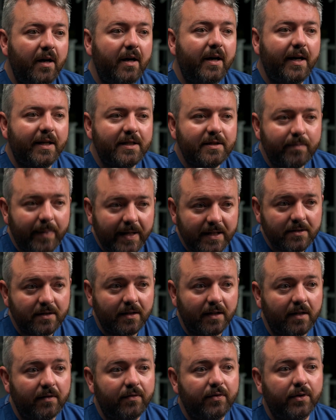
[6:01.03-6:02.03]

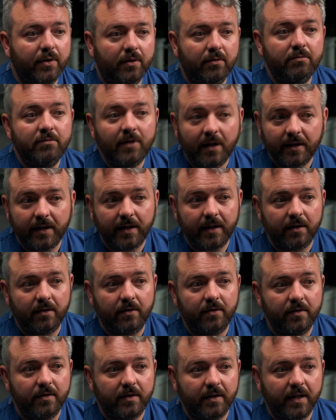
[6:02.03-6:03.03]
especially if you're a running
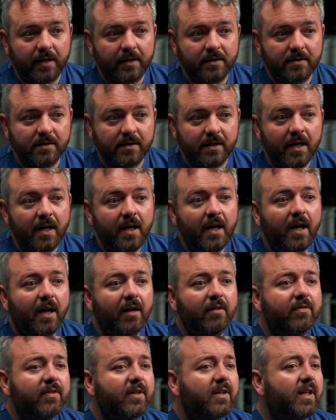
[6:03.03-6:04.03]
enthusiast and
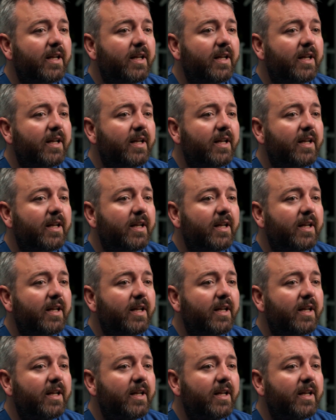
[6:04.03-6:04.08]
feel